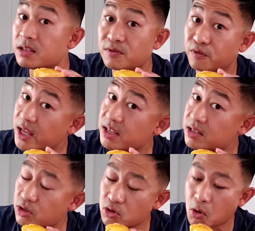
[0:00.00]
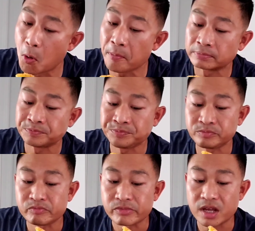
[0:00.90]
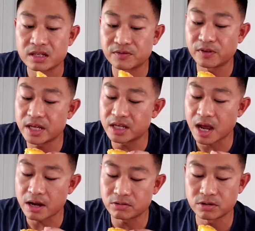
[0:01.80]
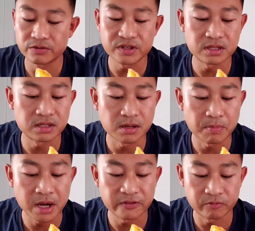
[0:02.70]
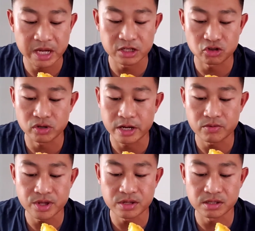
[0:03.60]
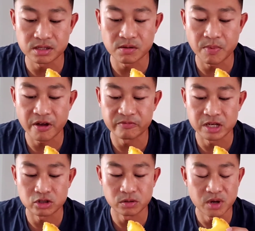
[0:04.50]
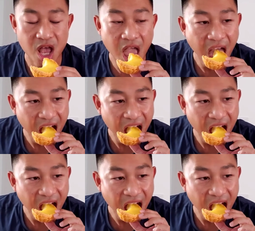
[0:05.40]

flaky too. It's flaky. I don't know if this is a puff pastry. I don't think this is a puff pastry, but